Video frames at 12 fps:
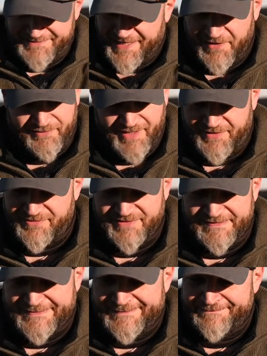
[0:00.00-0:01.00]
out and out.
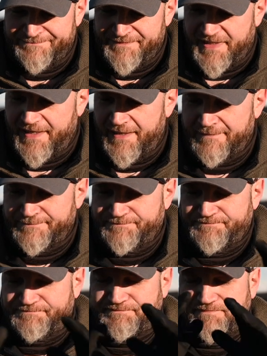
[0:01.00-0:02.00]
Um,
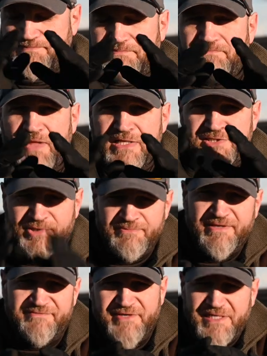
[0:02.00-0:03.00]

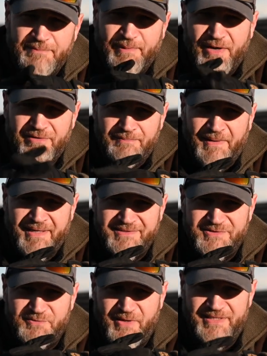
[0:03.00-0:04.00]
something for you to bear in
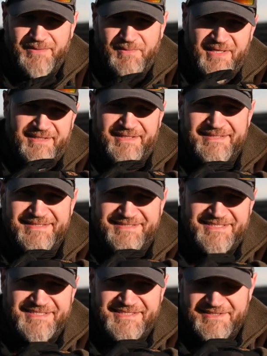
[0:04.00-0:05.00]
mind when you're making
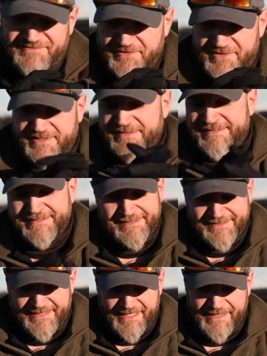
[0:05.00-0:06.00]
decisions in the future.
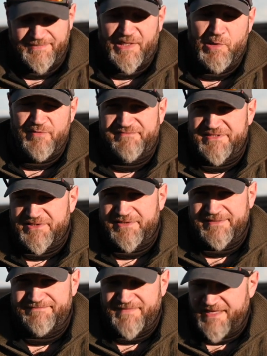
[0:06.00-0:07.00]
Um, I hope you've
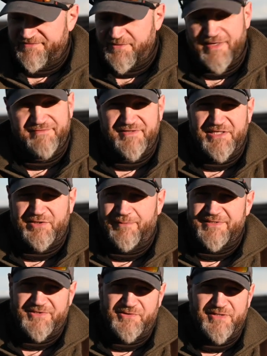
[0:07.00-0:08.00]
enjoyed it. If you have any
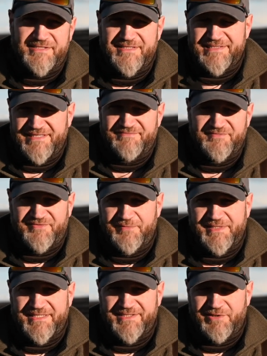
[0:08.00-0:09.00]
comments or questions, leave them for
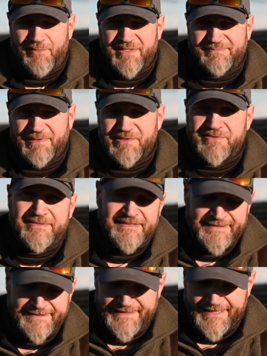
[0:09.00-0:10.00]
me in the comments below.
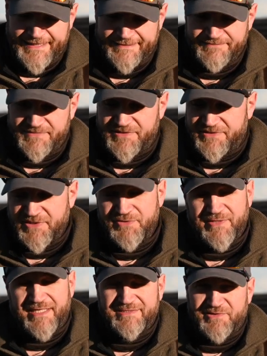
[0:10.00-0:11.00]
Um,
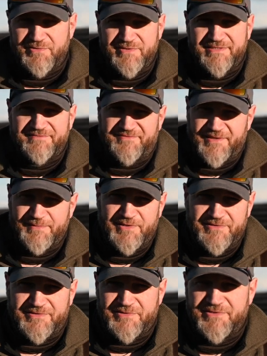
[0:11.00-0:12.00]
do, as always, follow me
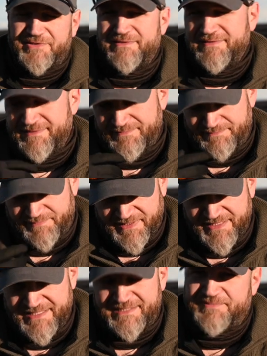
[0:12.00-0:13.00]
on the socials.
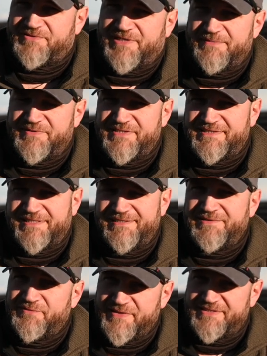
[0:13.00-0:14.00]
Please subscribe to the channel,
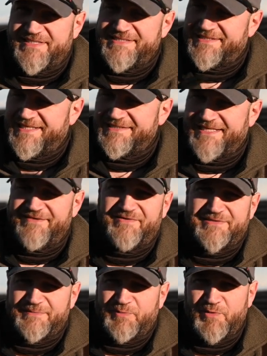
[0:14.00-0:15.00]
which is, as
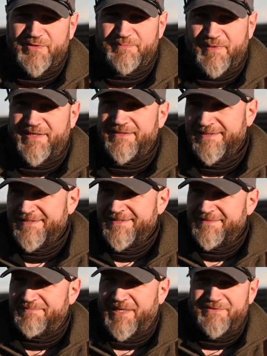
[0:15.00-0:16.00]
ever, supported by
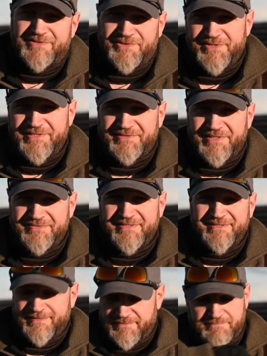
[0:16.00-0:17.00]
Bywell Shooting Ground,
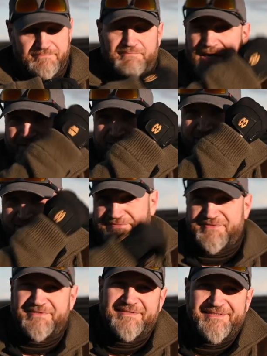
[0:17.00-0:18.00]
MacWet
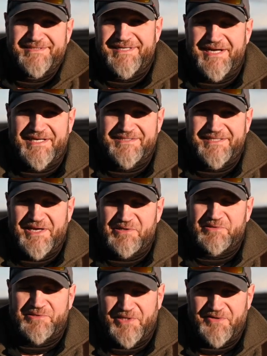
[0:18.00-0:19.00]
Gloves, and uh,
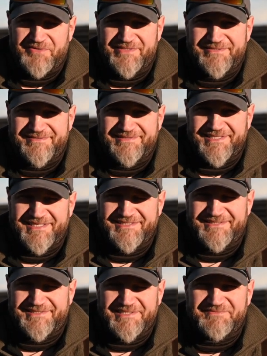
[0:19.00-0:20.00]
Hull Cartridge.
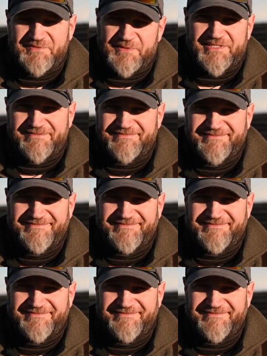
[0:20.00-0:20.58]
Guys, thanks for watching.